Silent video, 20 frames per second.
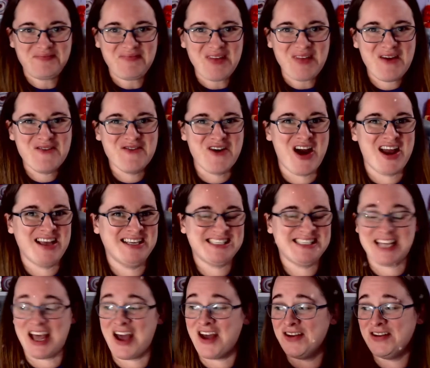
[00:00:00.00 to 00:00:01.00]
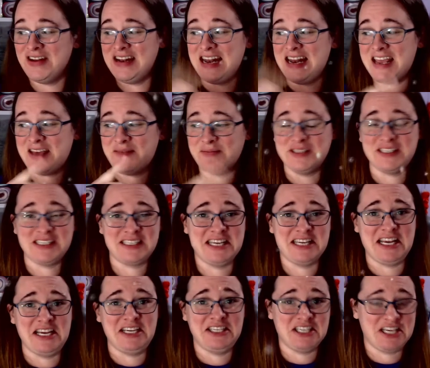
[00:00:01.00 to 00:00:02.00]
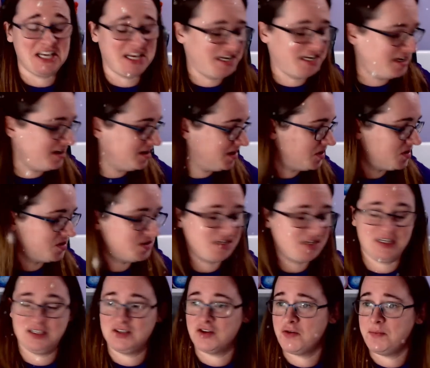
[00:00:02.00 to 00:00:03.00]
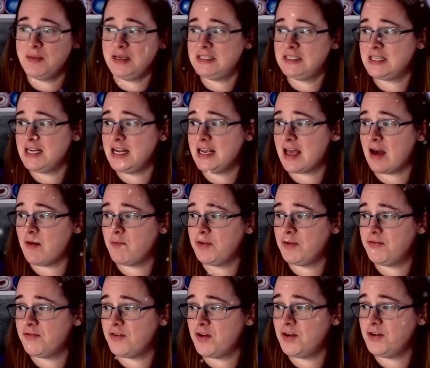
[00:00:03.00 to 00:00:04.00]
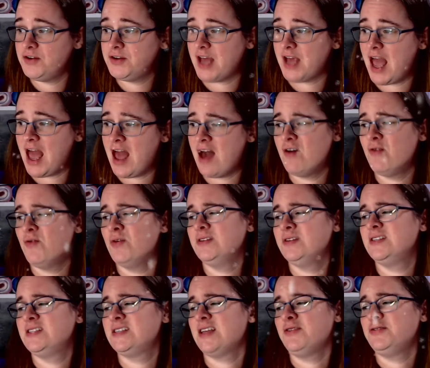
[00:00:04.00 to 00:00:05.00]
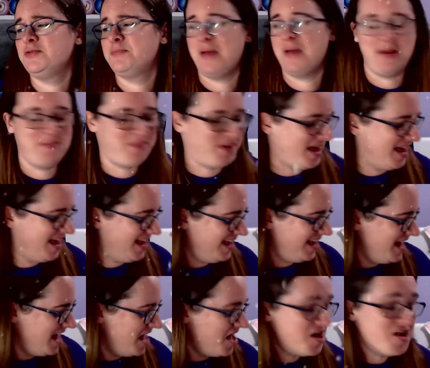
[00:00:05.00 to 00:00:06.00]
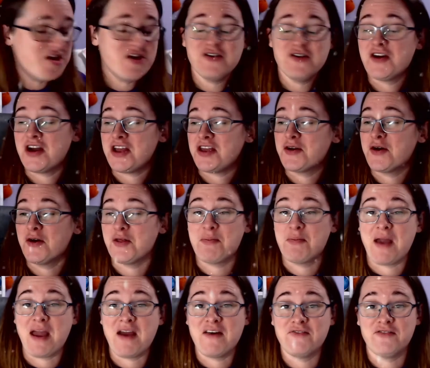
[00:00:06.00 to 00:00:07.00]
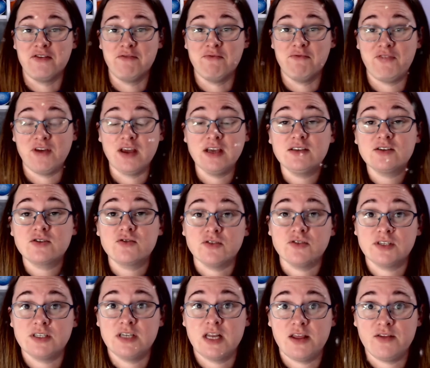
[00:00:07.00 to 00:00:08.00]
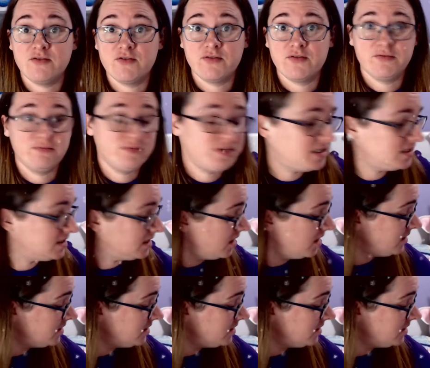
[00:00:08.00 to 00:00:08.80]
Right, so Liam has sneaked in because he saw me sneak up with food. Oh, and so's Pippi. Right, you've got the pair of them. Fingers crossed neither of them decide